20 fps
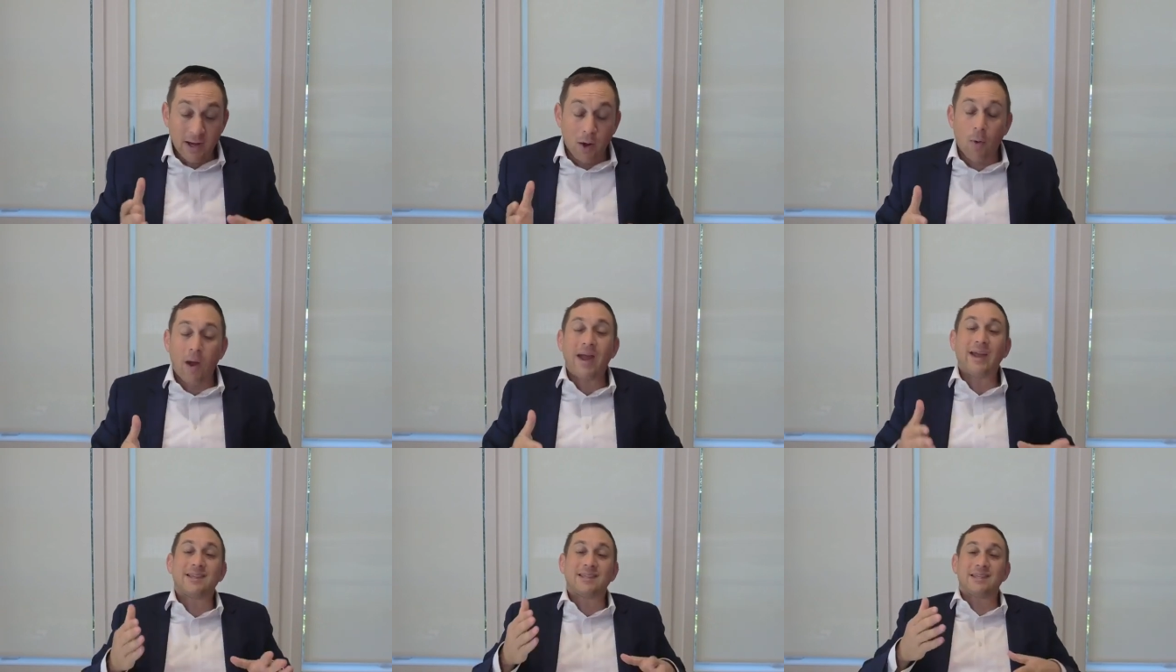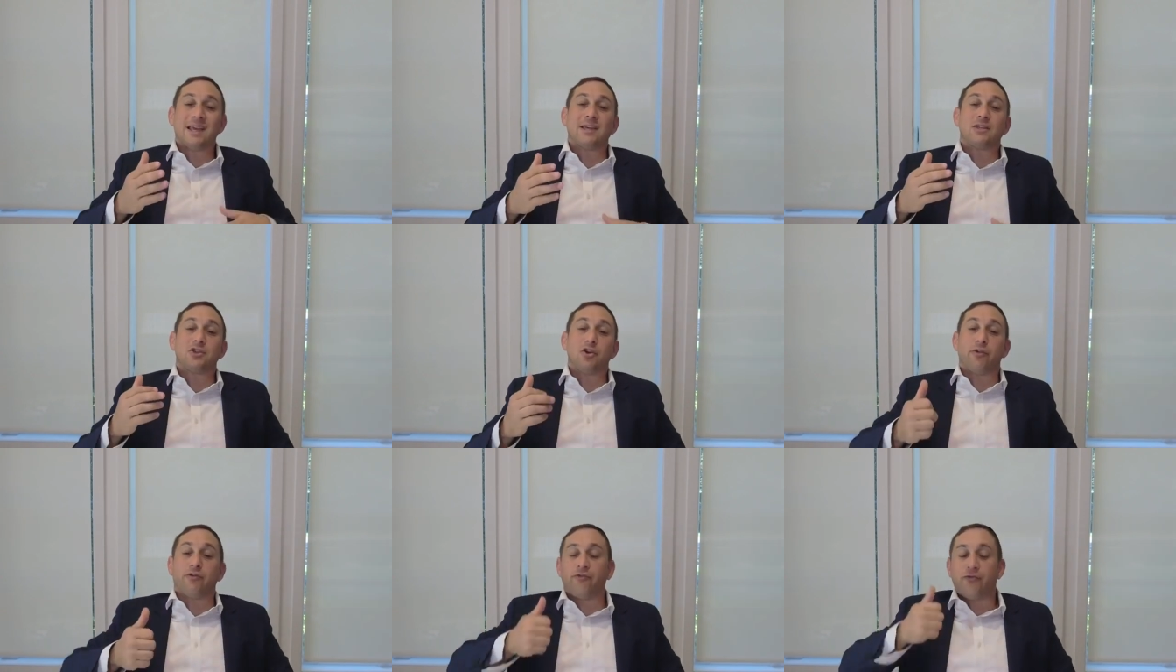Now why it
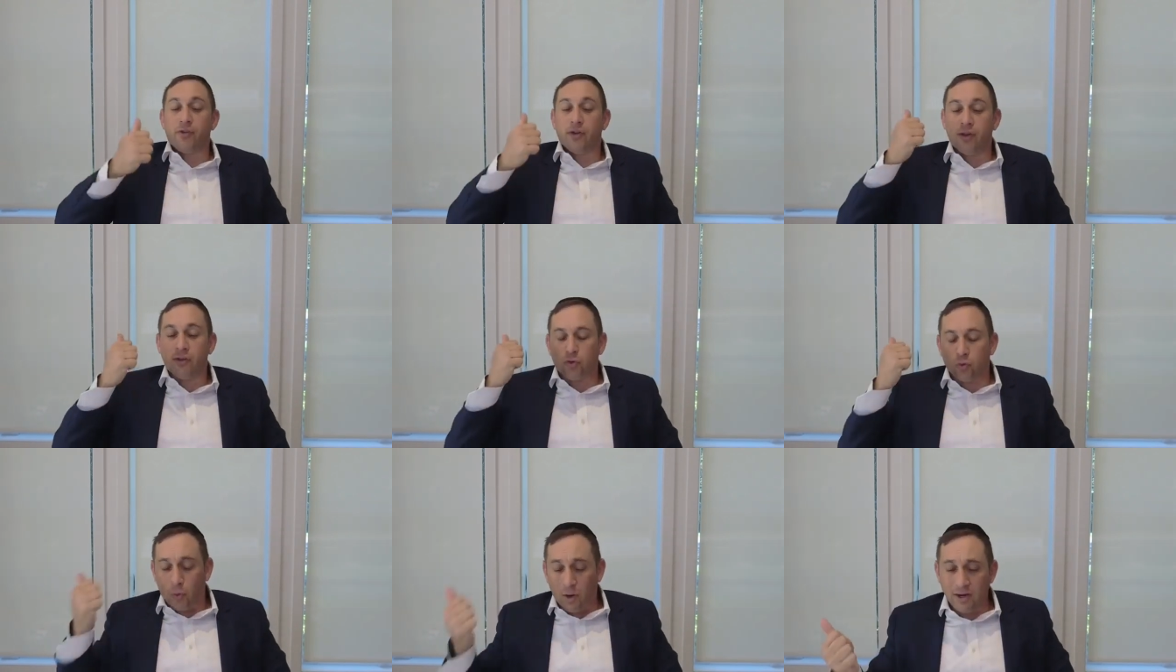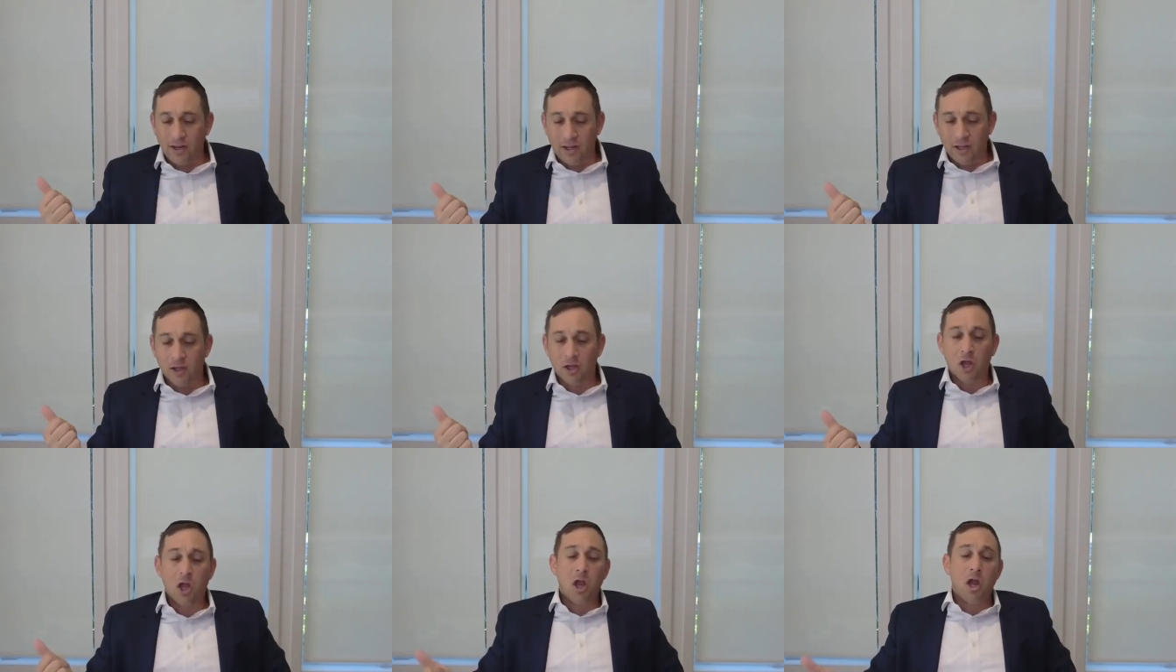says you're
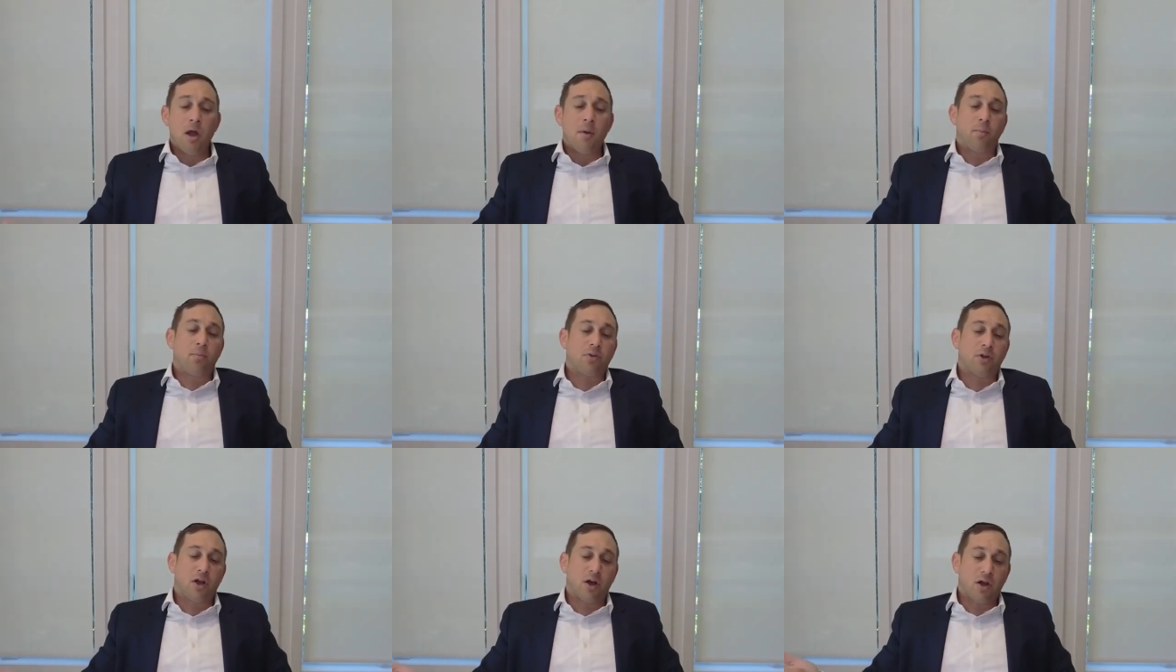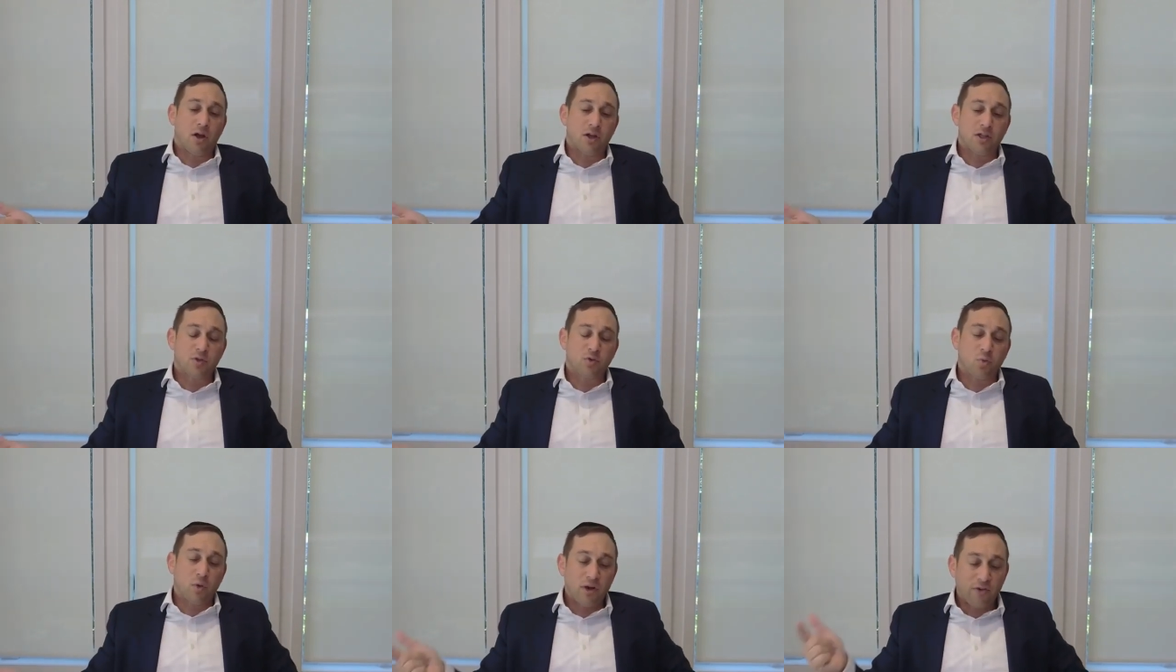20
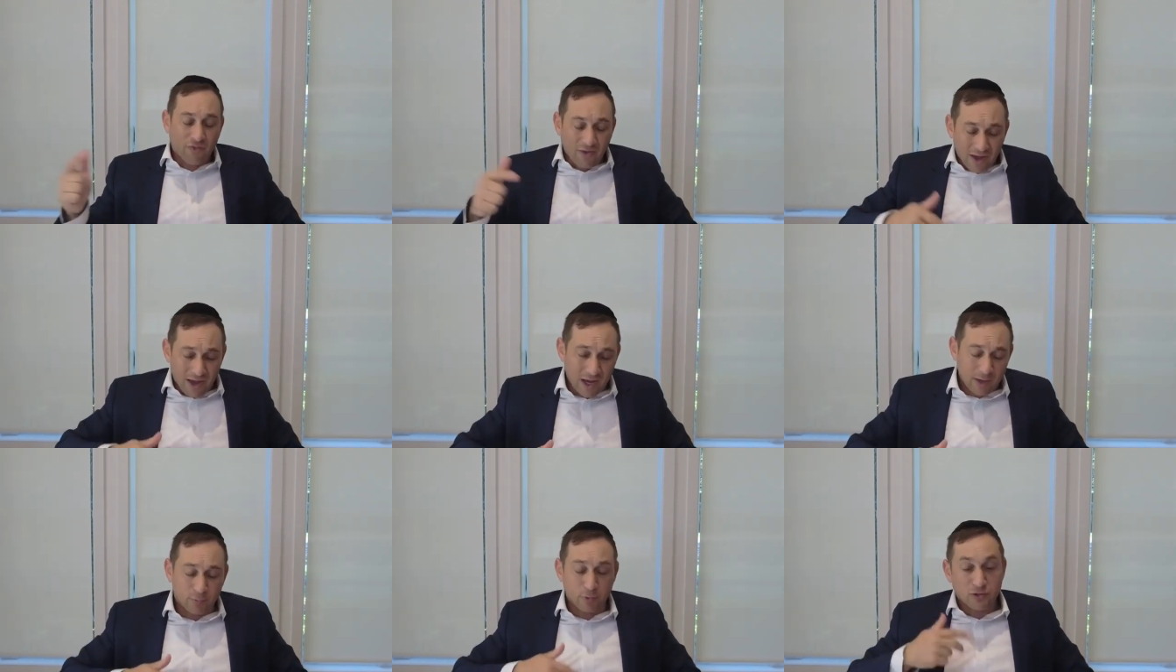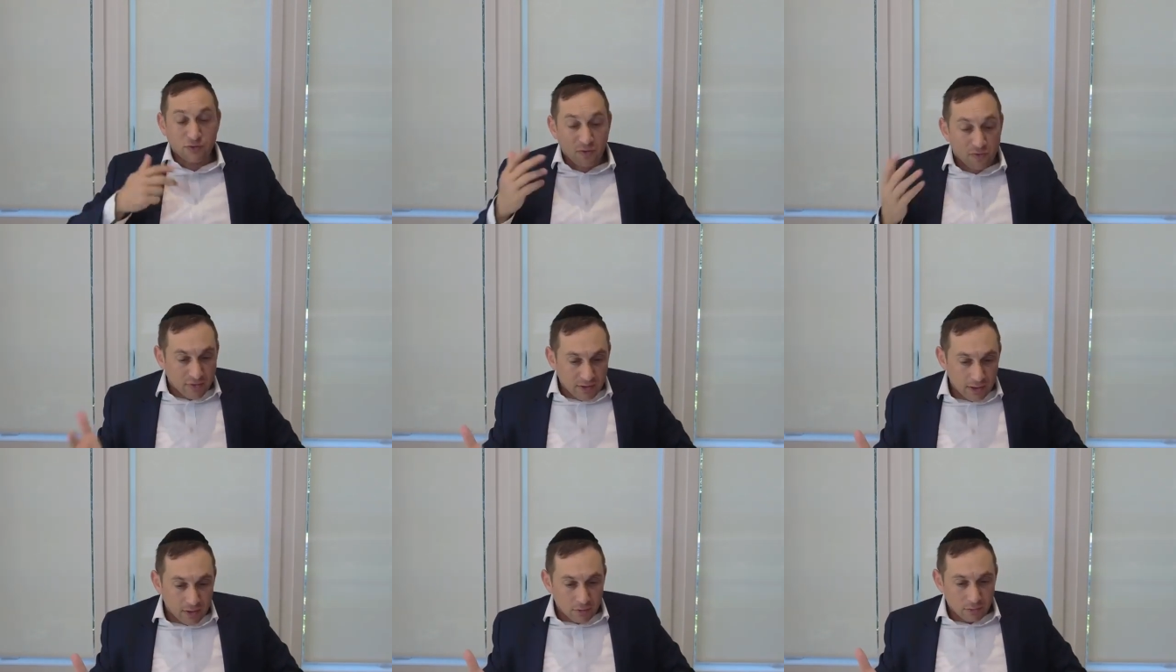plus 25 plus
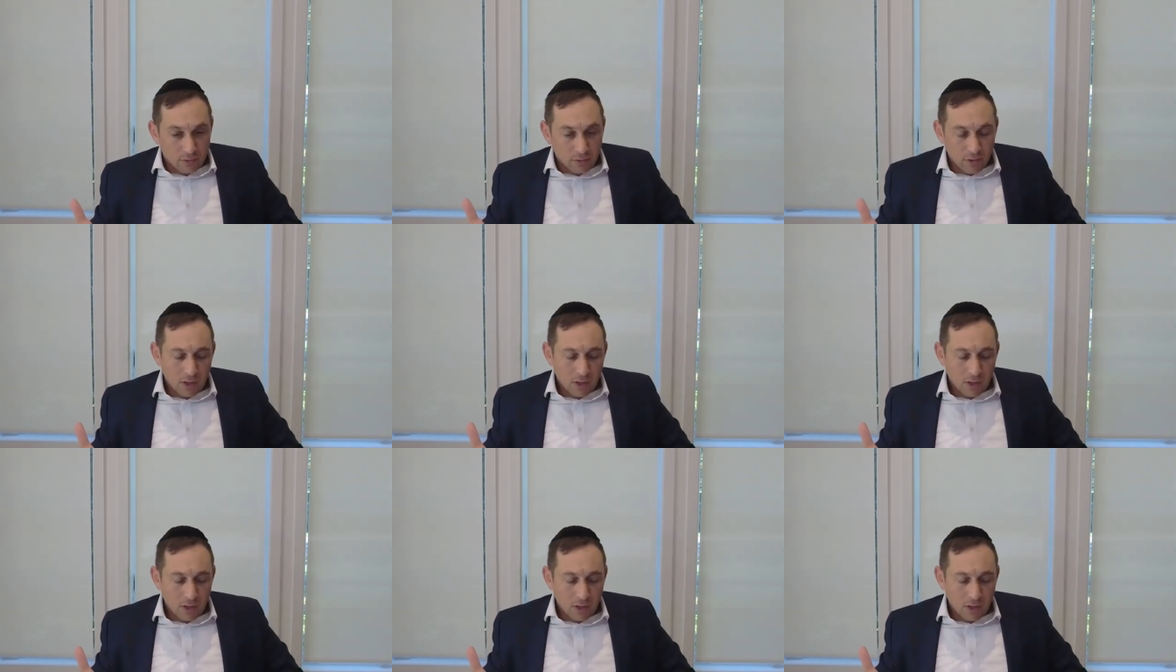15?